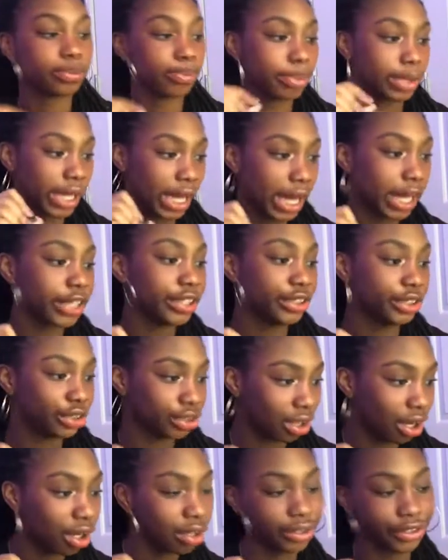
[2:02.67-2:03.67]
black
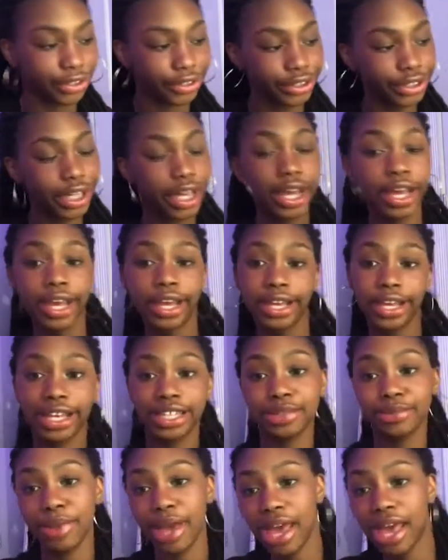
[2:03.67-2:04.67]
joggers. Yes
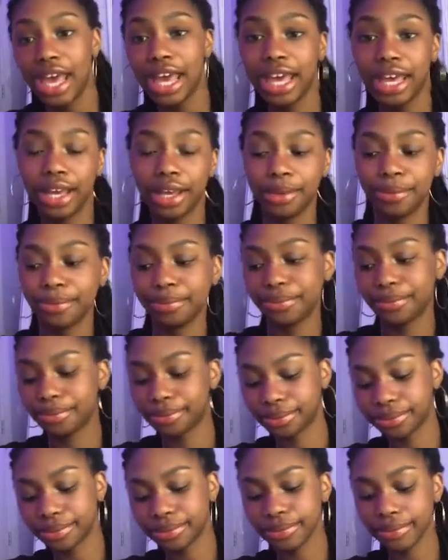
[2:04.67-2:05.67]
ma'am.
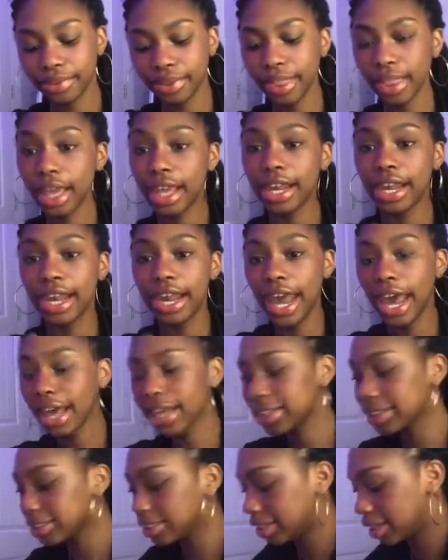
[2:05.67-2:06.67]

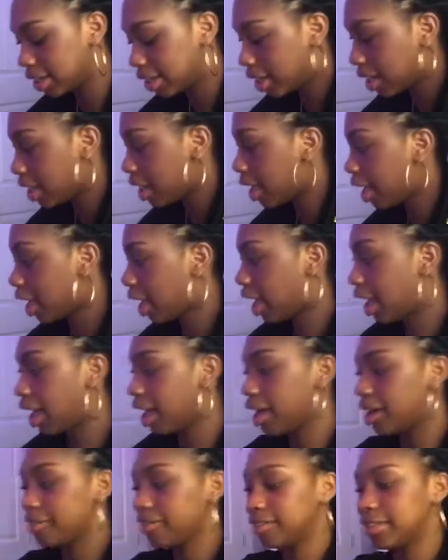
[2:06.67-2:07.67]
Next I
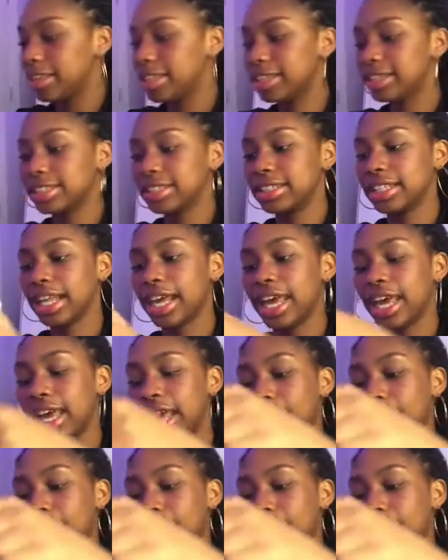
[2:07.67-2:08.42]
have this like,